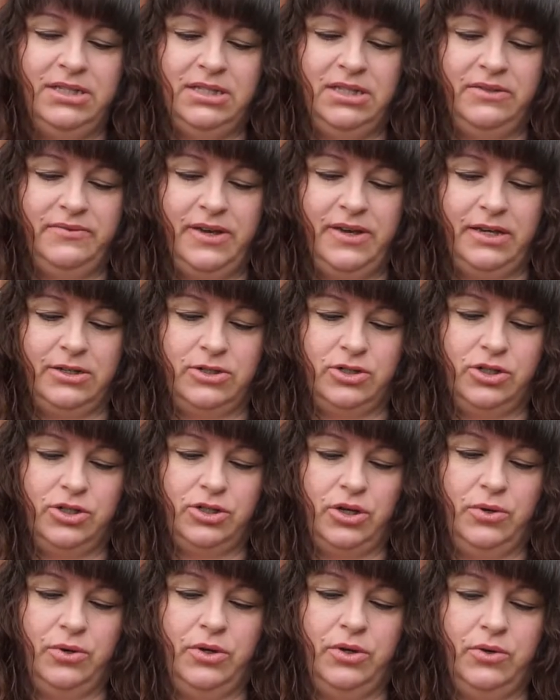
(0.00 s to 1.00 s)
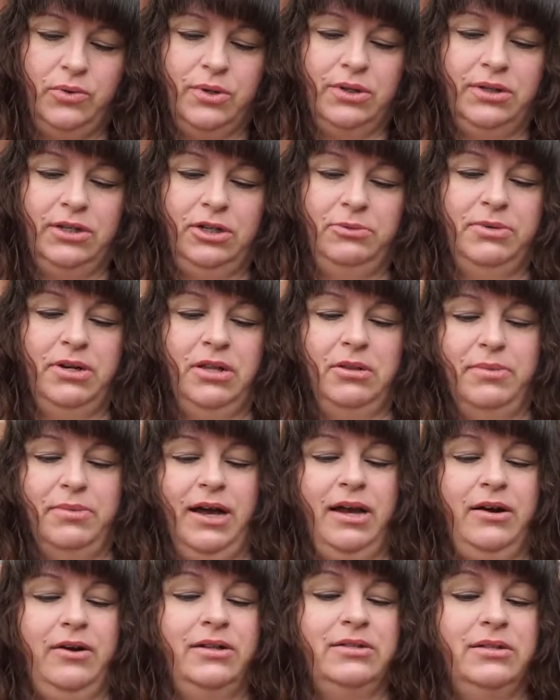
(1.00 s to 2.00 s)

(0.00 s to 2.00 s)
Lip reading: see if I can show you a little bit of the pattern.